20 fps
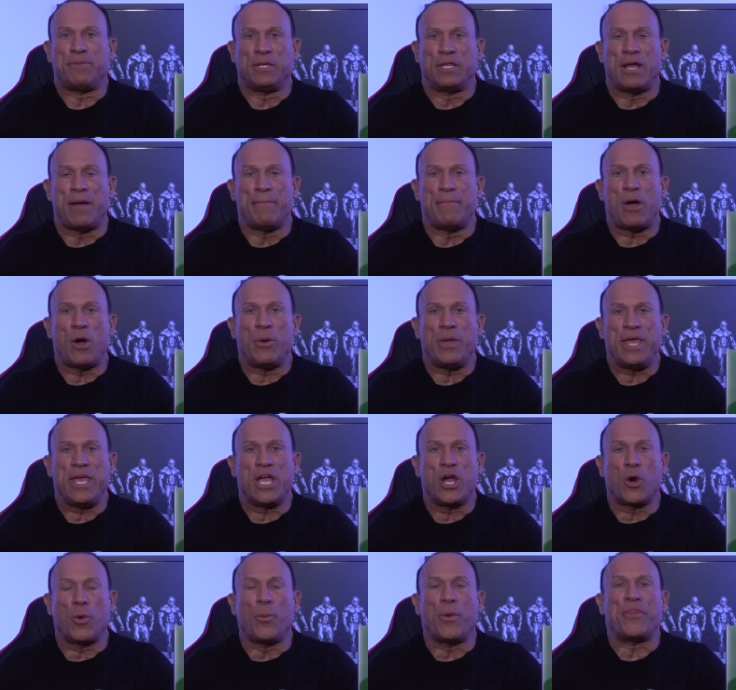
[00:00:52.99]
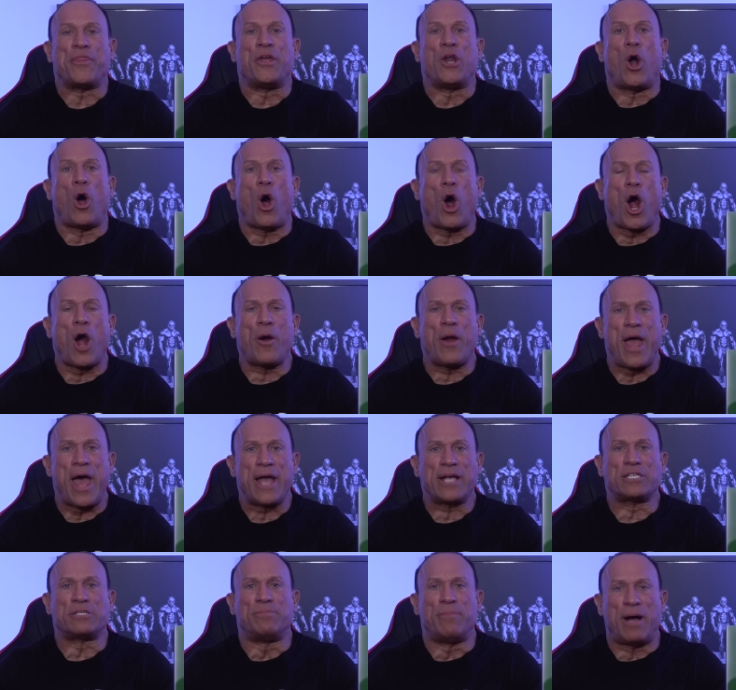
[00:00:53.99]
Palumbo here with an
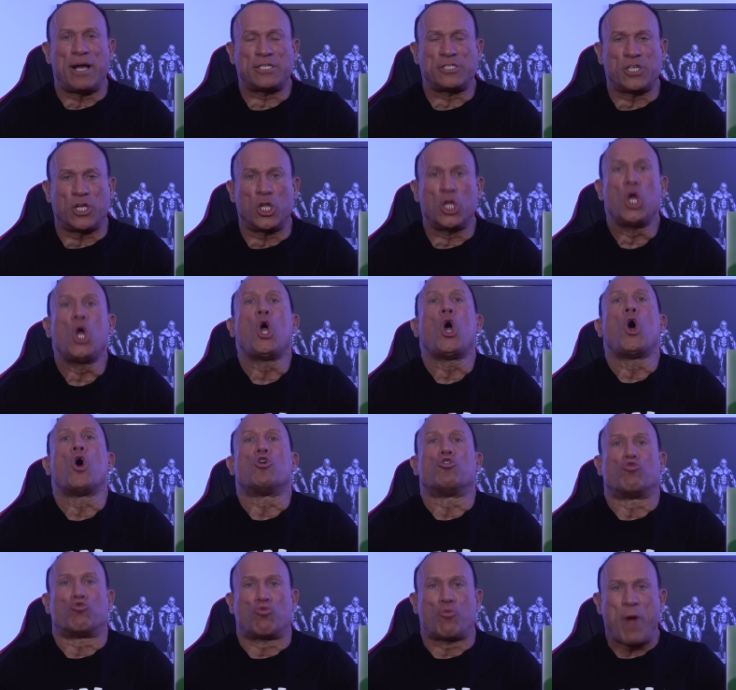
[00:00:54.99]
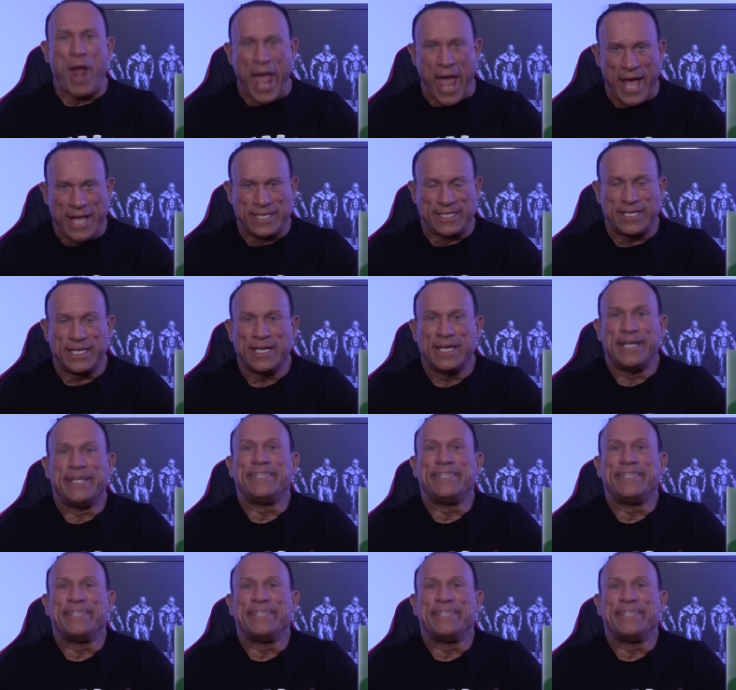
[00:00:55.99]
RX Muscle rant.